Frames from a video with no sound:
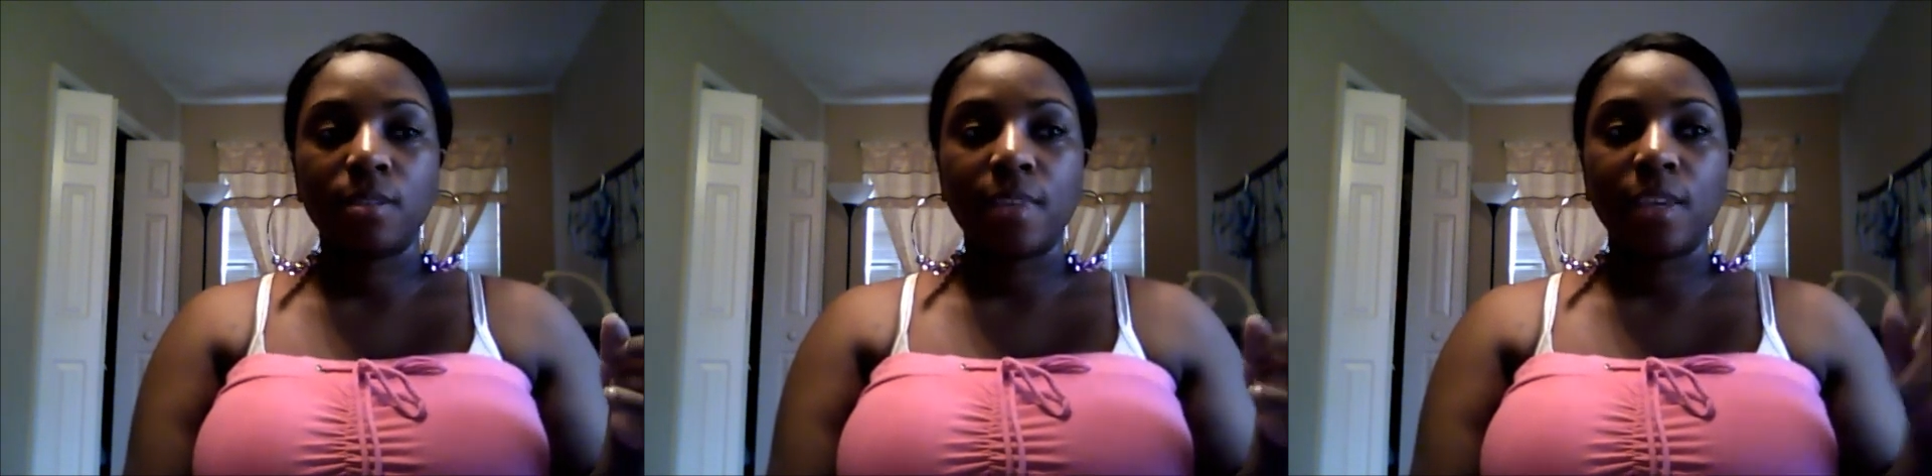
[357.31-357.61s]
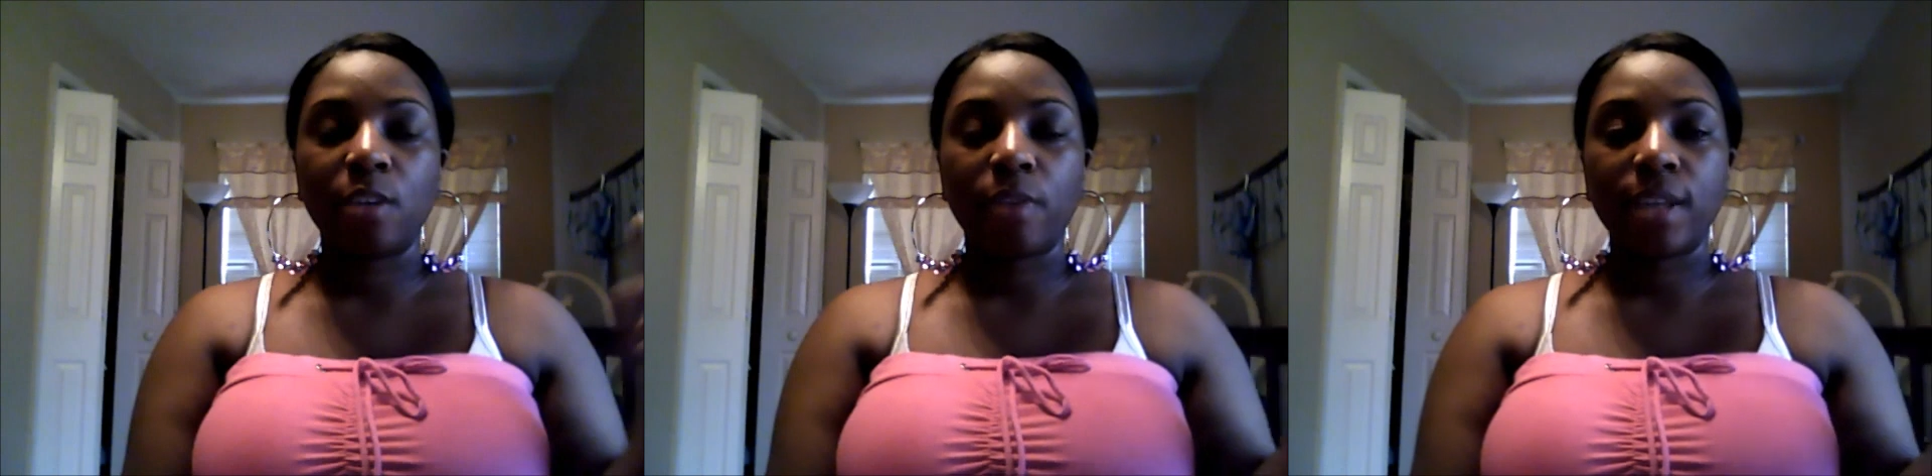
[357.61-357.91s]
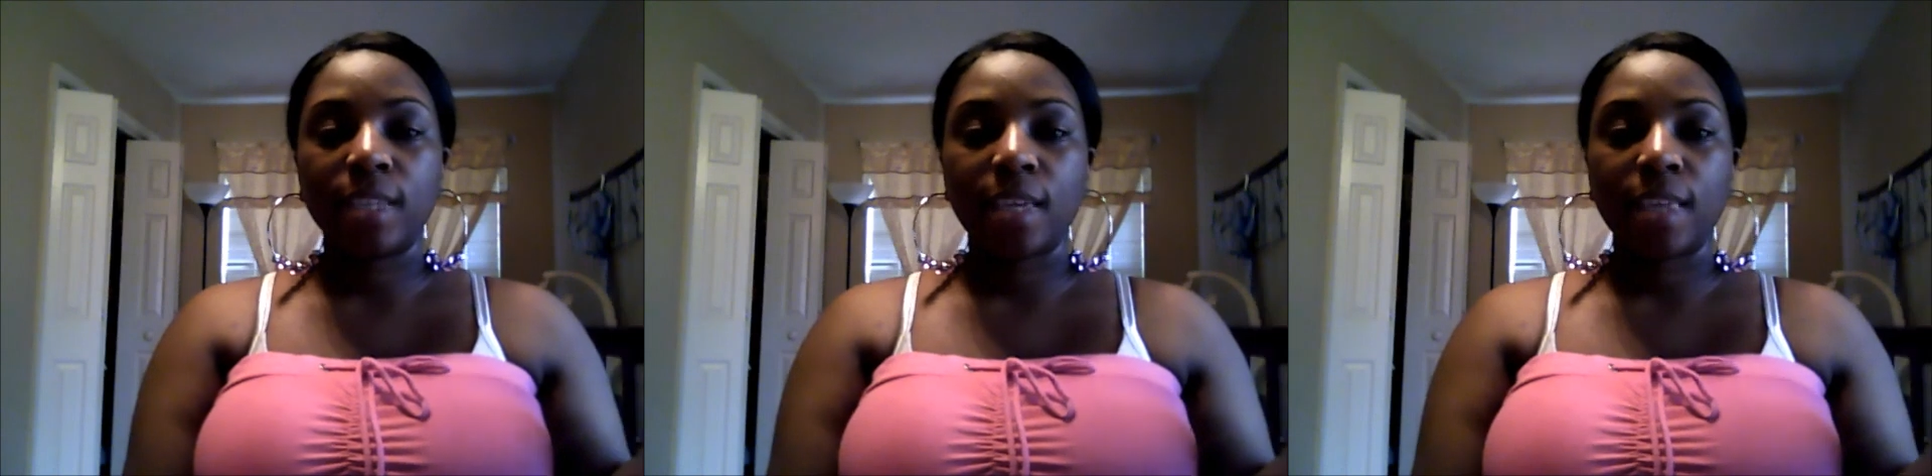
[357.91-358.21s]
and then he
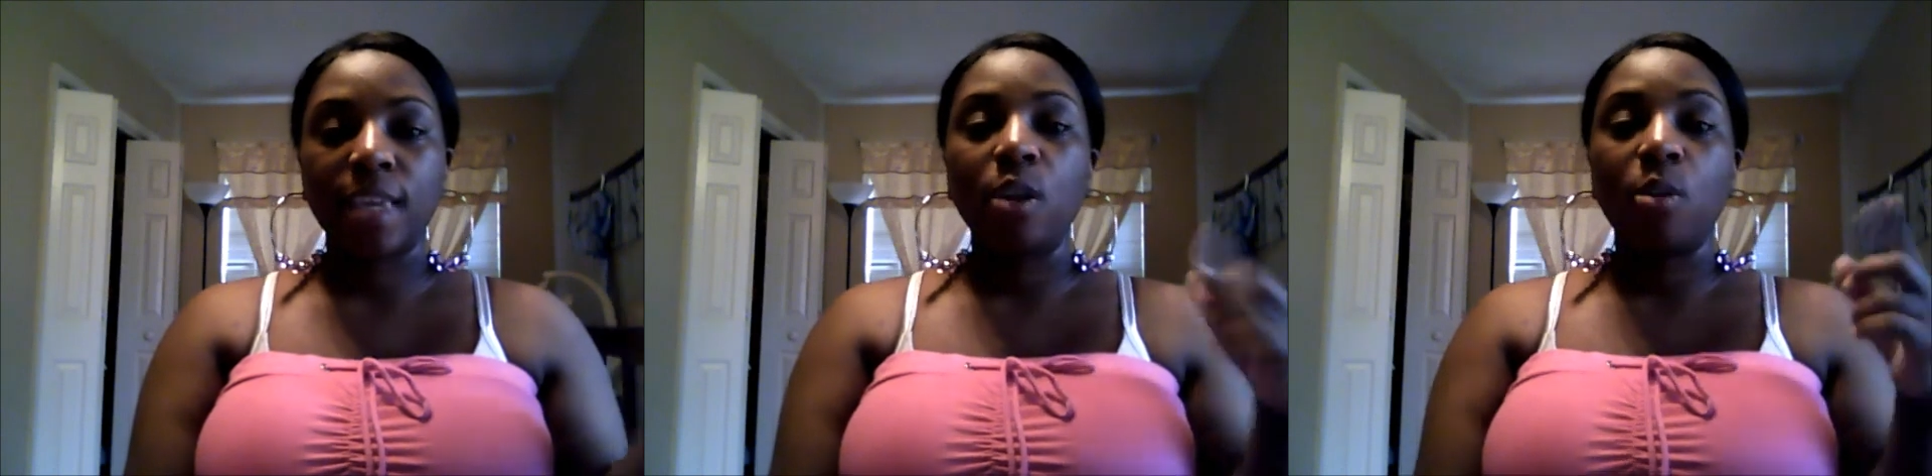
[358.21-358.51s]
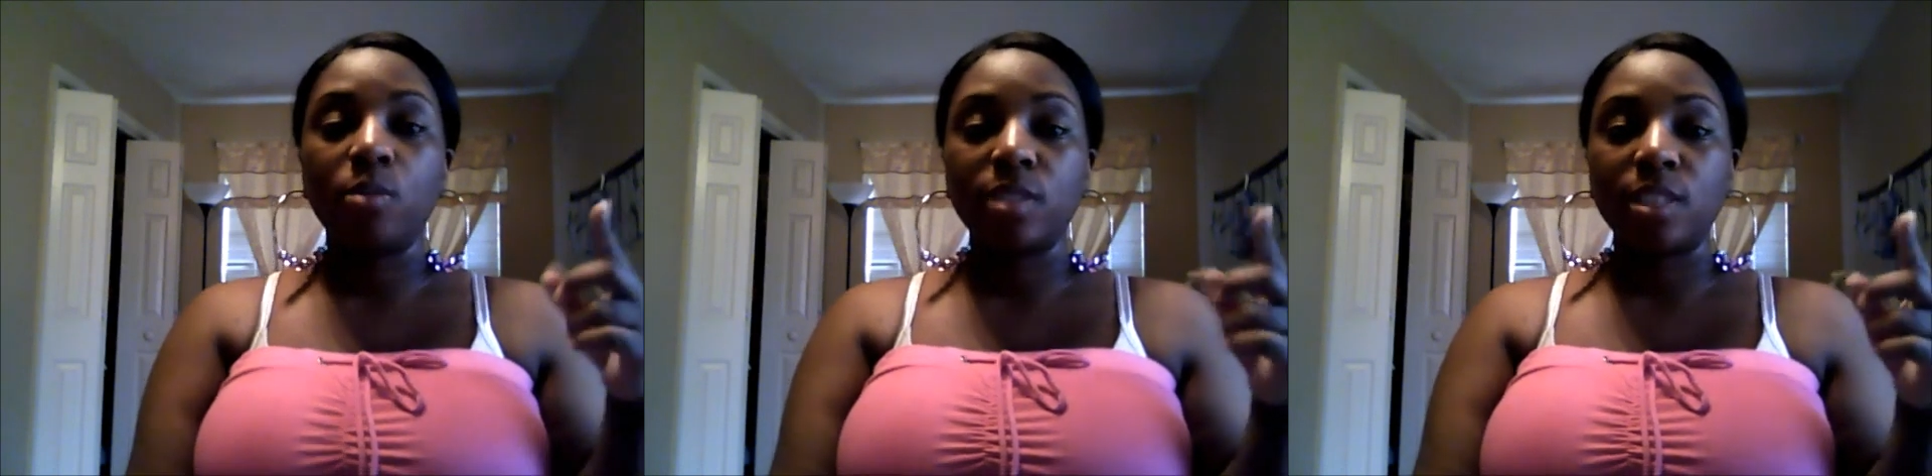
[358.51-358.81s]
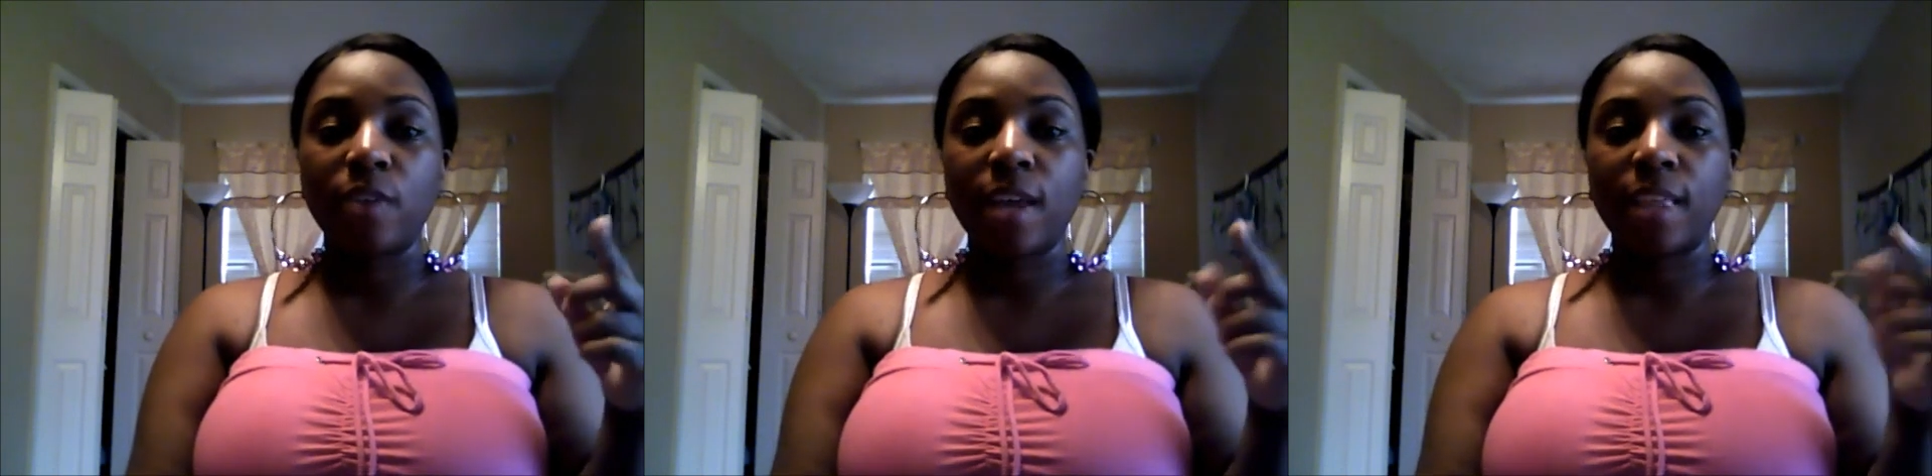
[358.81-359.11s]
cries again, like he holds
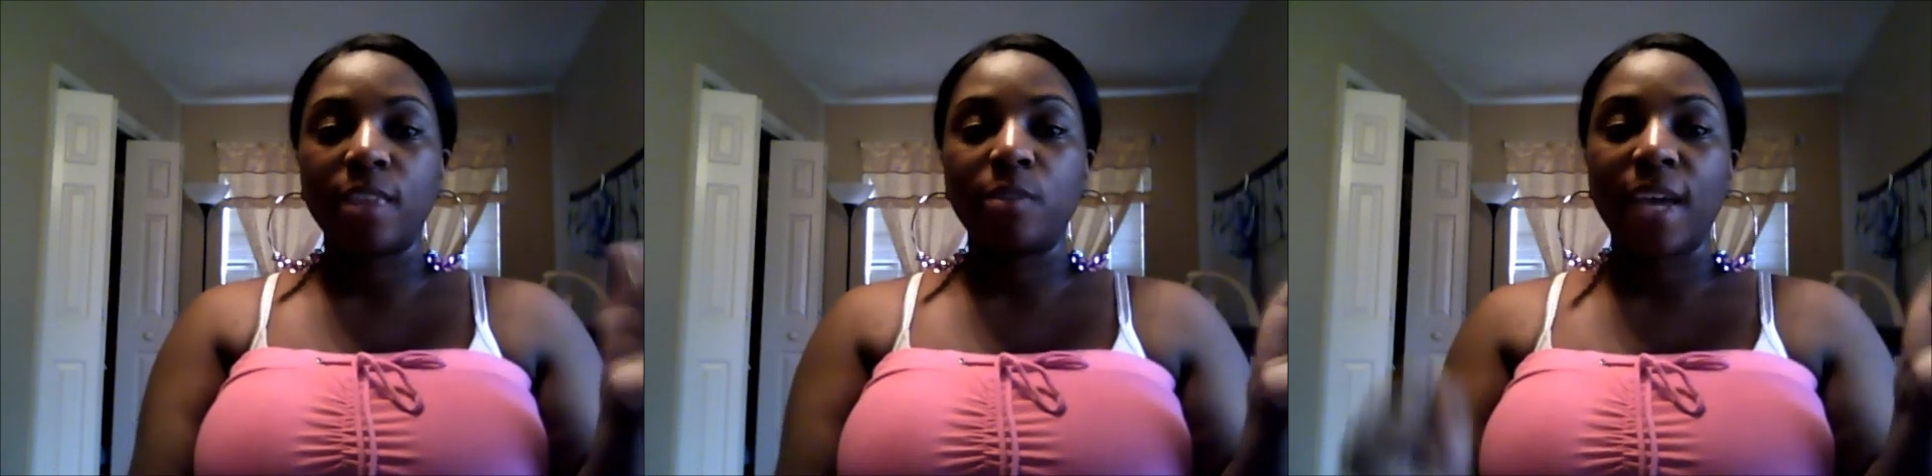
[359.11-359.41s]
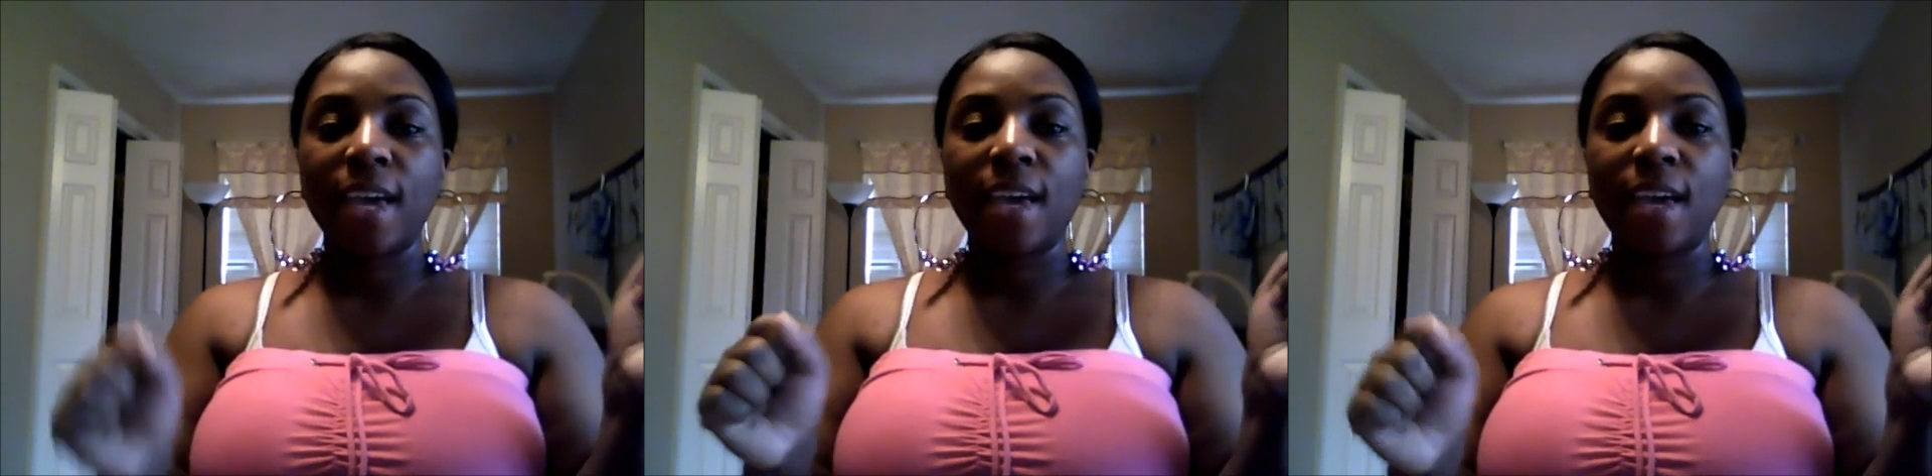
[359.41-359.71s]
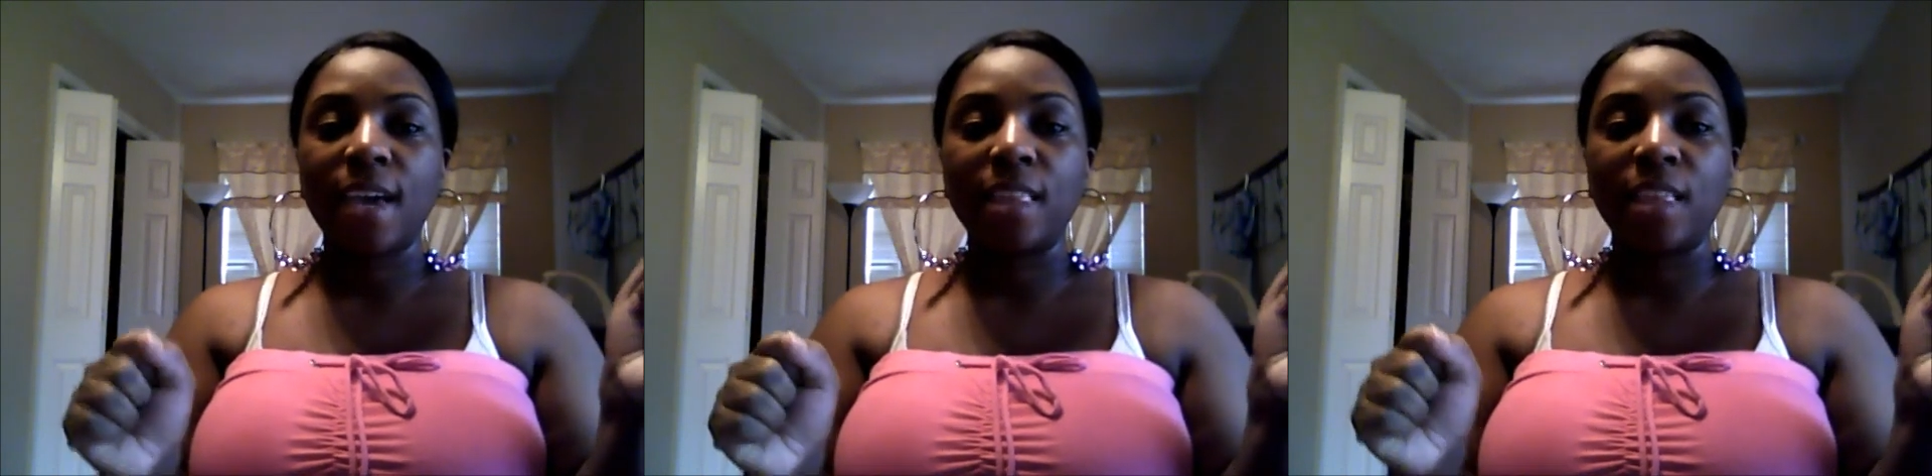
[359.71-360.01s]
his cry, like they're like,
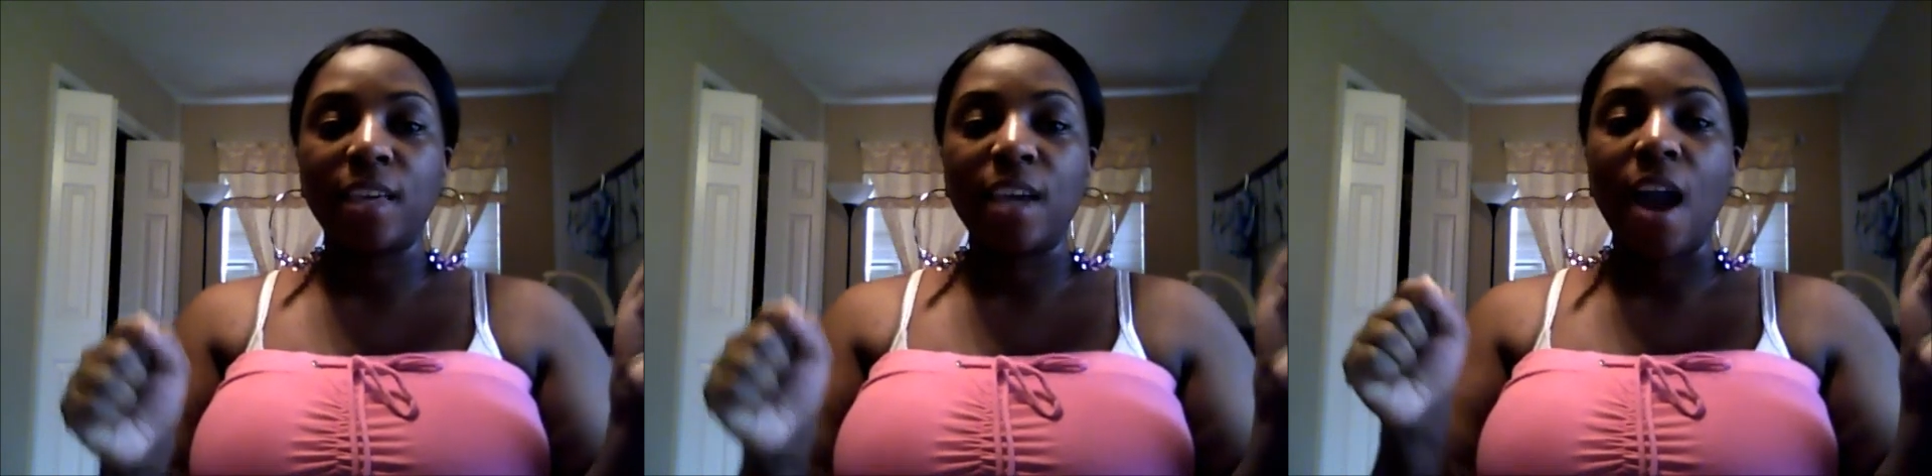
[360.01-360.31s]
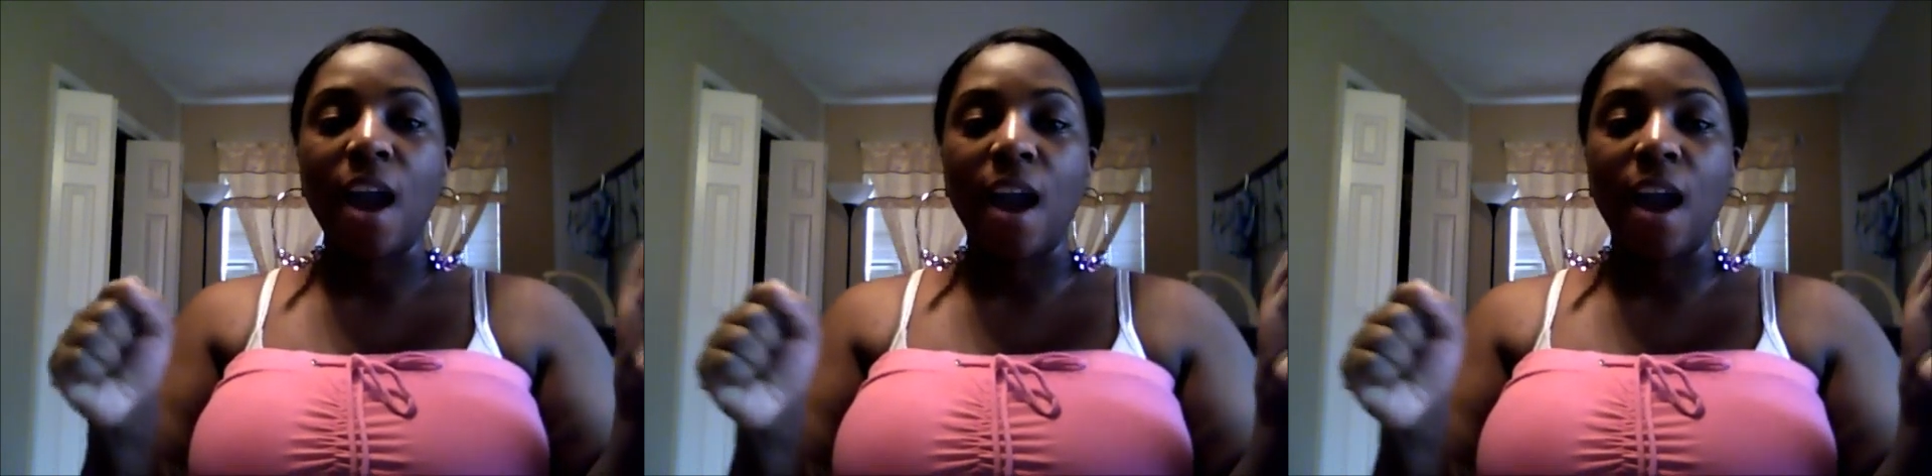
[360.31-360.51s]
and they,